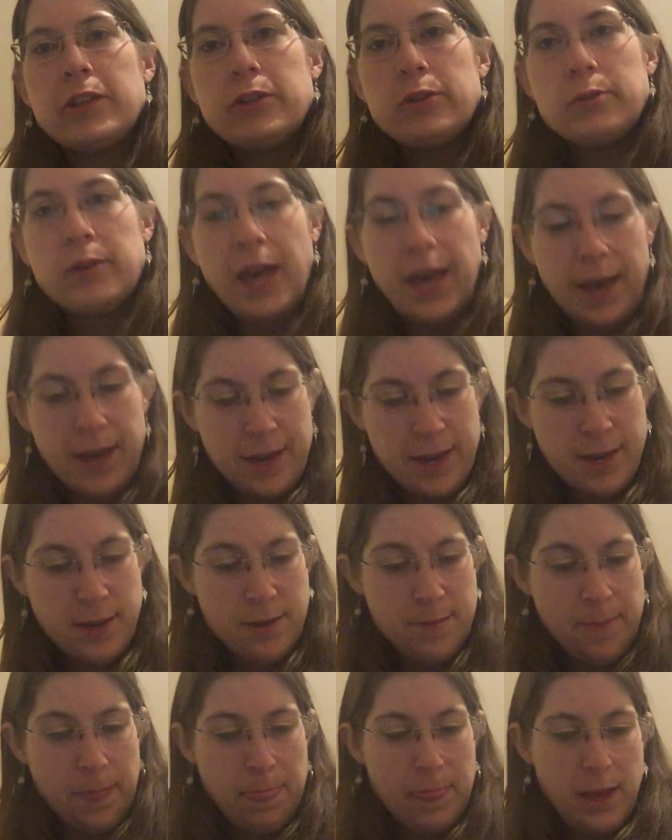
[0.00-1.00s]
the UK.
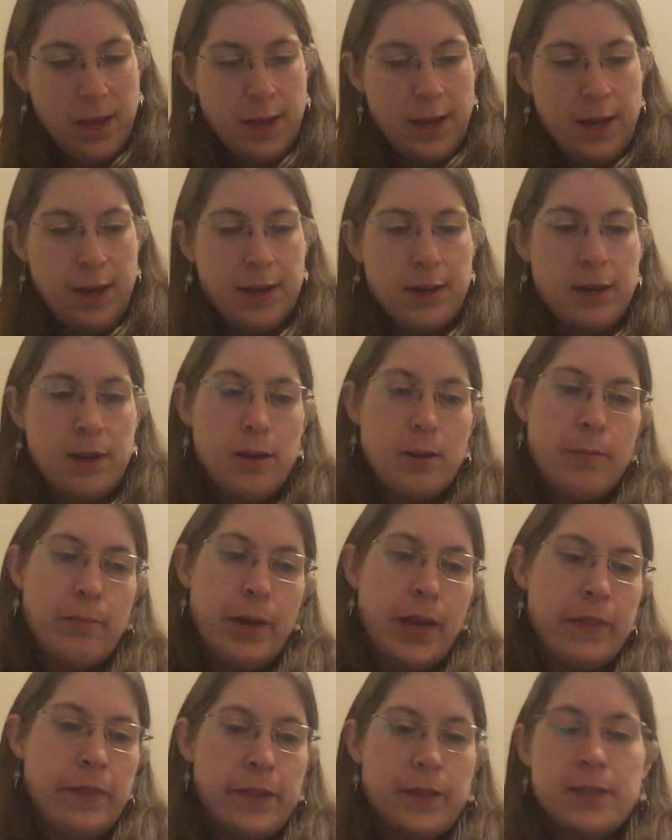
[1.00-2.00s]
Um,
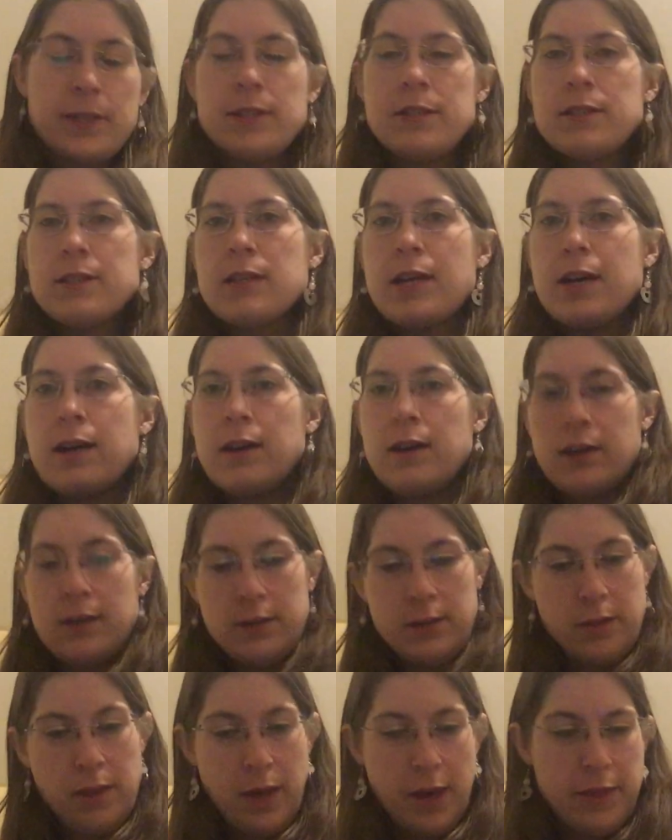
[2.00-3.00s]
and this is,
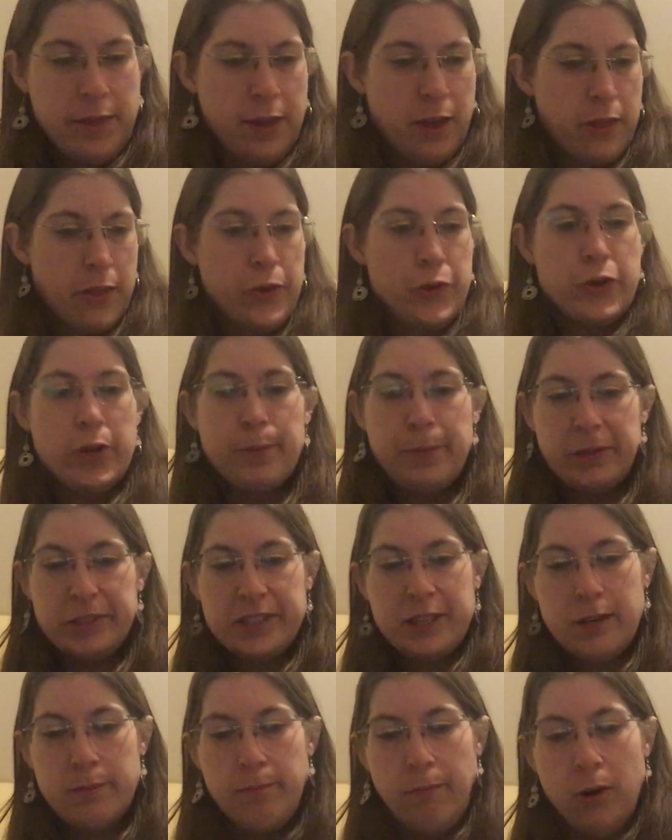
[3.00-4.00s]
uh, I think,
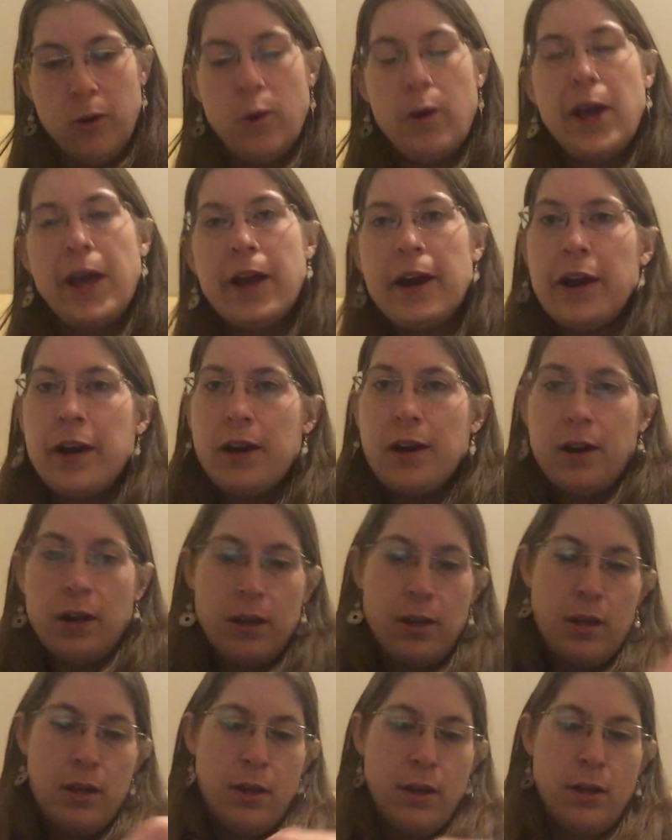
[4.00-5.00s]
30% mohair
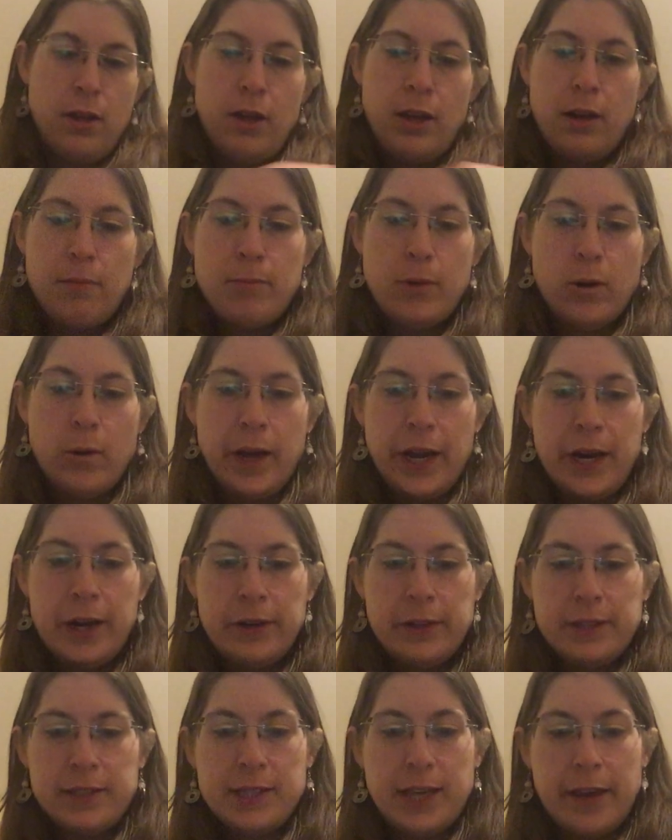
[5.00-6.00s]

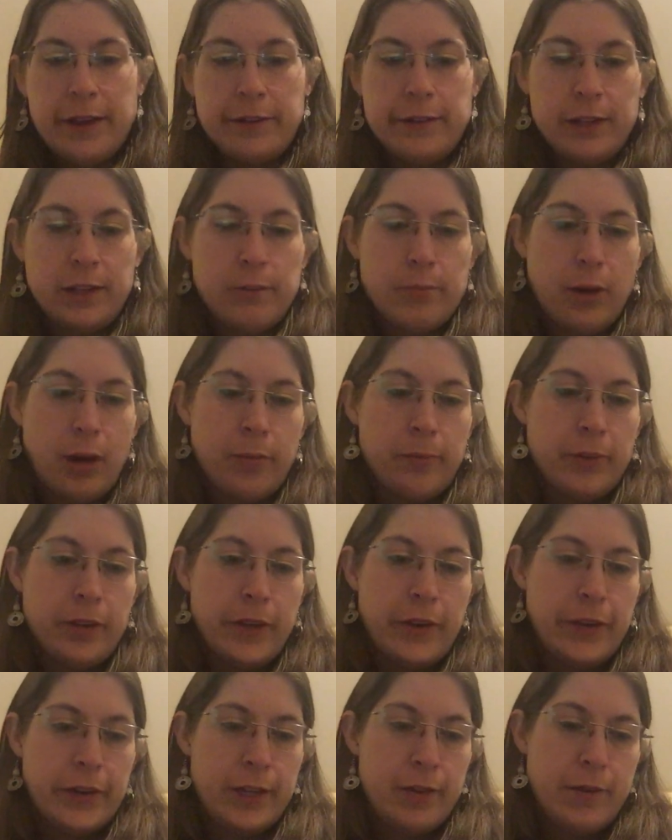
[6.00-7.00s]
mohair is gaining in
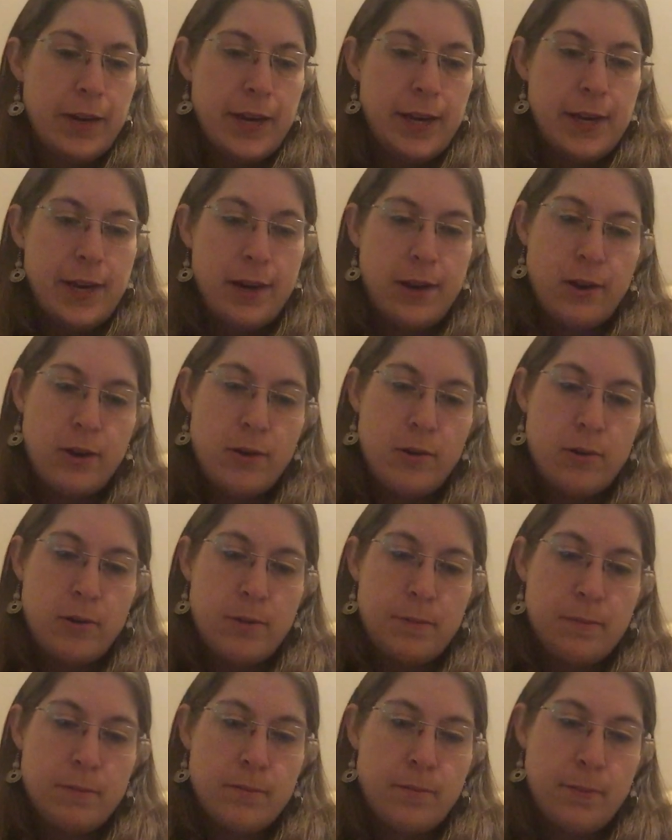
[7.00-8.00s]
popularity right
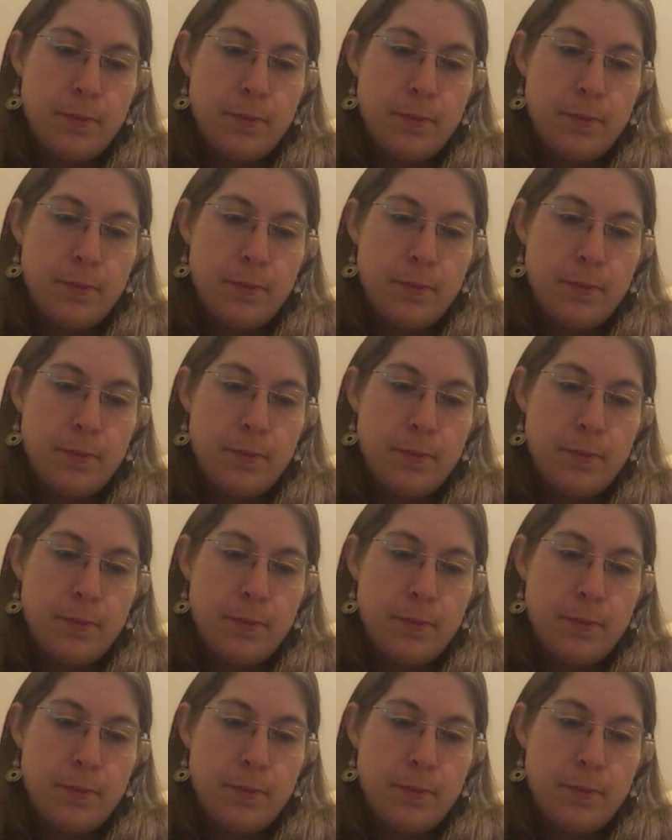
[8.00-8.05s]
now.